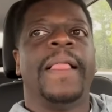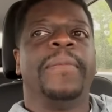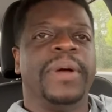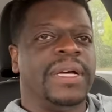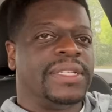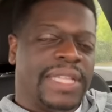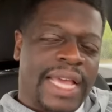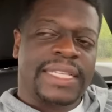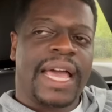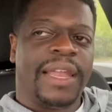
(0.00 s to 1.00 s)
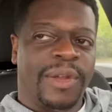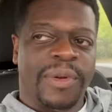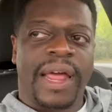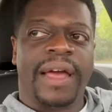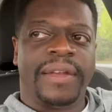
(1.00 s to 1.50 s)
because that's how low
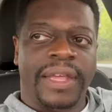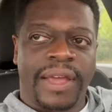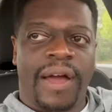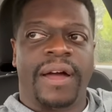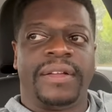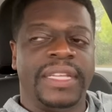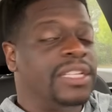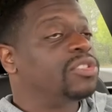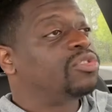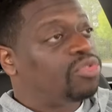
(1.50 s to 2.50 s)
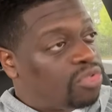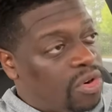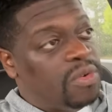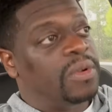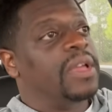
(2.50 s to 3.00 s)
down they are. It is
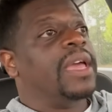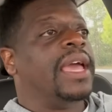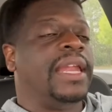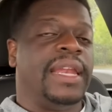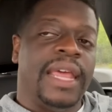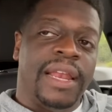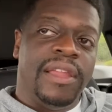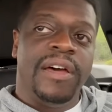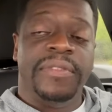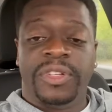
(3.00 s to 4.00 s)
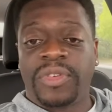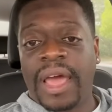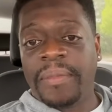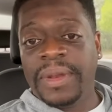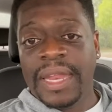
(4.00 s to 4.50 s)
true. And then they love to try
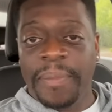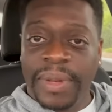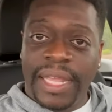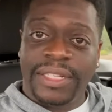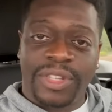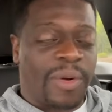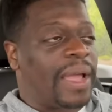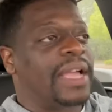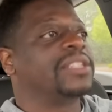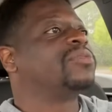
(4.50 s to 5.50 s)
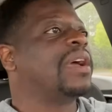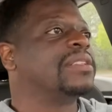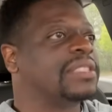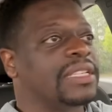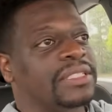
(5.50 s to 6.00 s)
to manipulate your ass, try to
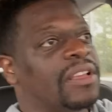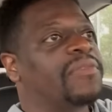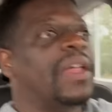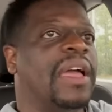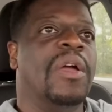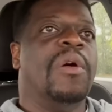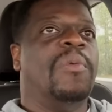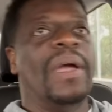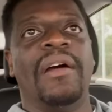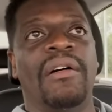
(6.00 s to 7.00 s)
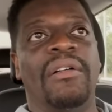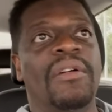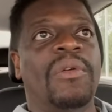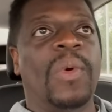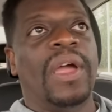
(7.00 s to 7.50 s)
say stuff like,
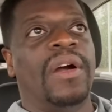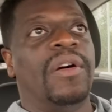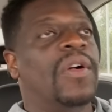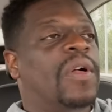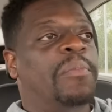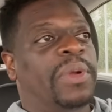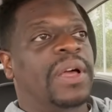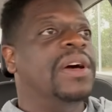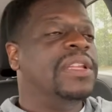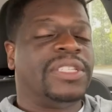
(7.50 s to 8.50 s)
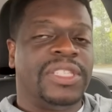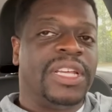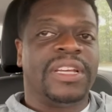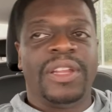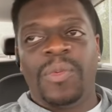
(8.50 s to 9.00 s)
well, blood is
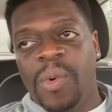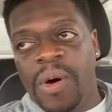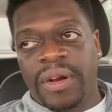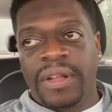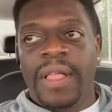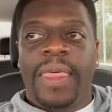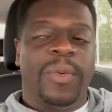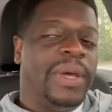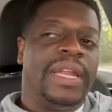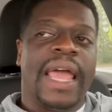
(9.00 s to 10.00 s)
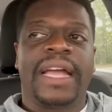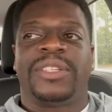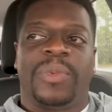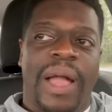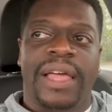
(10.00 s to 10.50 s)
thicker than water, when in
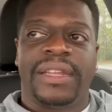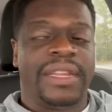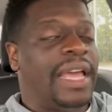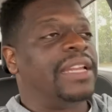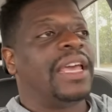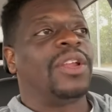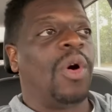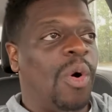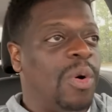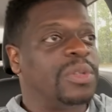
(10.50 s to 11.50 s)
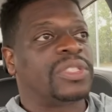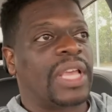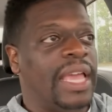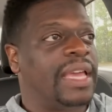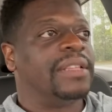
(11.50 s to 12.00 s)
actuality, that whole
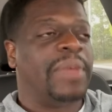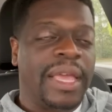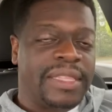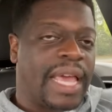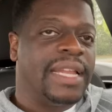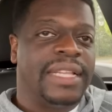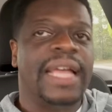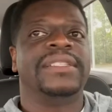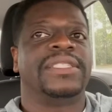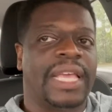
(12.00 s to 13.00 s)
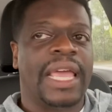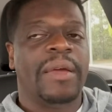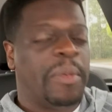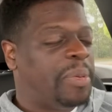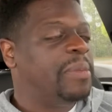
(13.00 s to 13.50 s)
saying, that saying
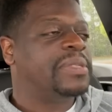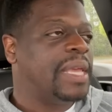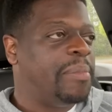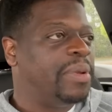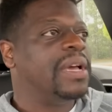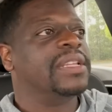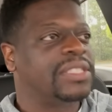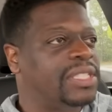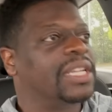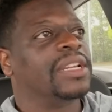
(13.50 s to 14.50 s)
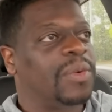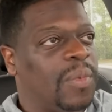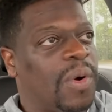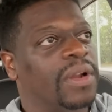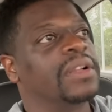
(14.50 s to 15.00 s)
when people say blood is thicker than
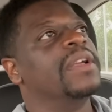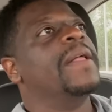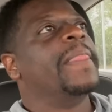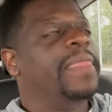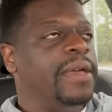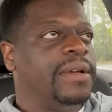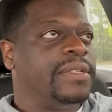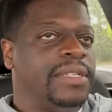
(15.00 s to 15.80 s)
water, the